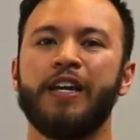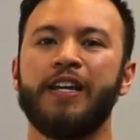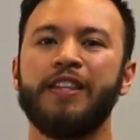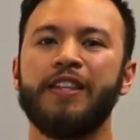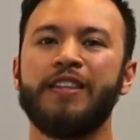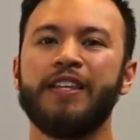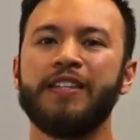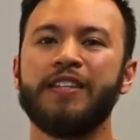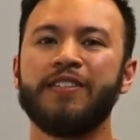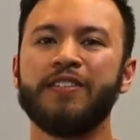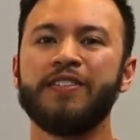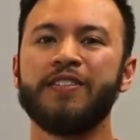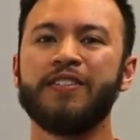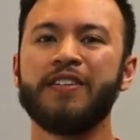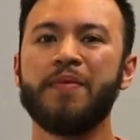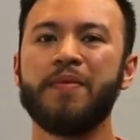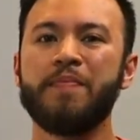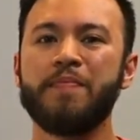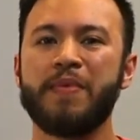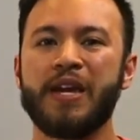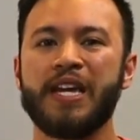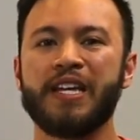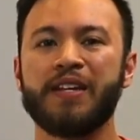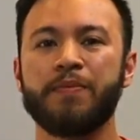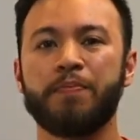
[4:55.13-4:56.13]
And this is gonna
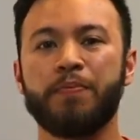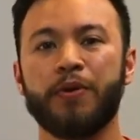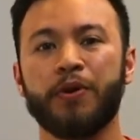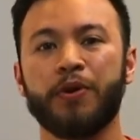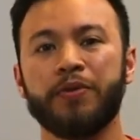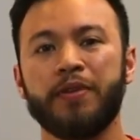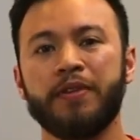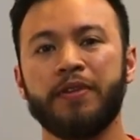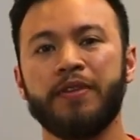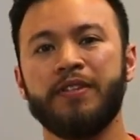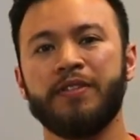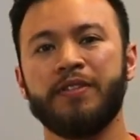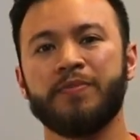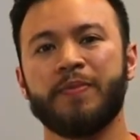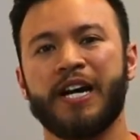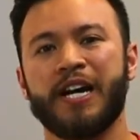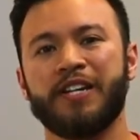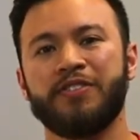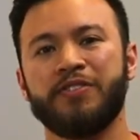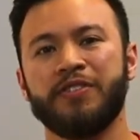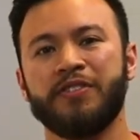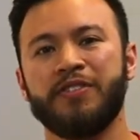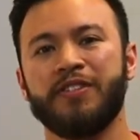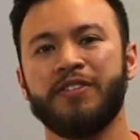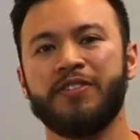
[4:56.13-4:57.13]
make both of these
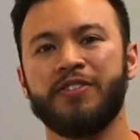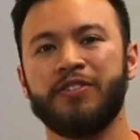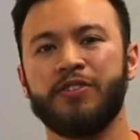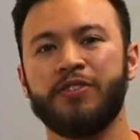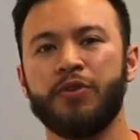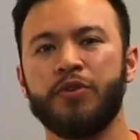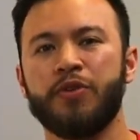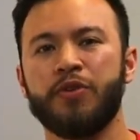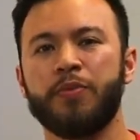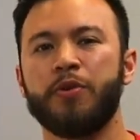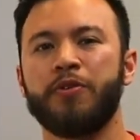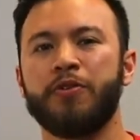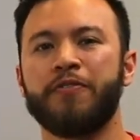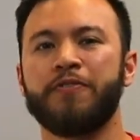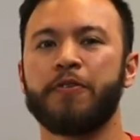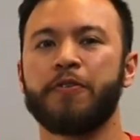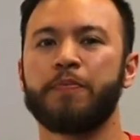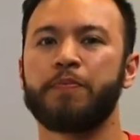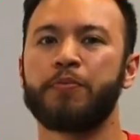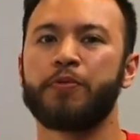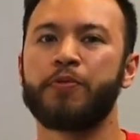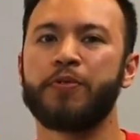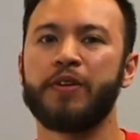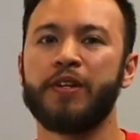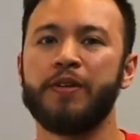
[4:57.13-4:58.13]
mattresses suitable for
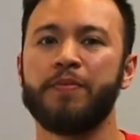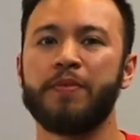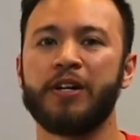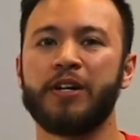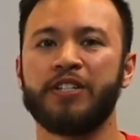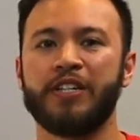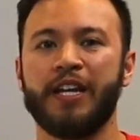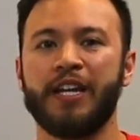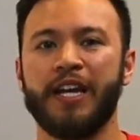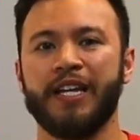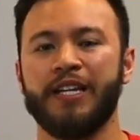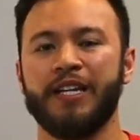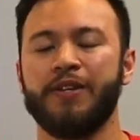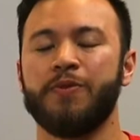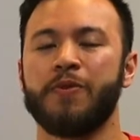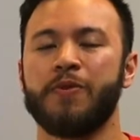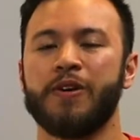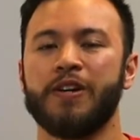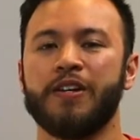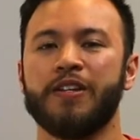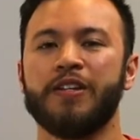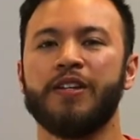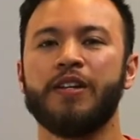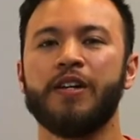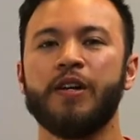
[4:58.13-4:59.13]
pretty much
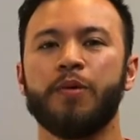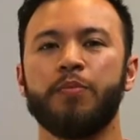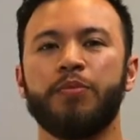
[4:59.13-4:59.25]
anyone.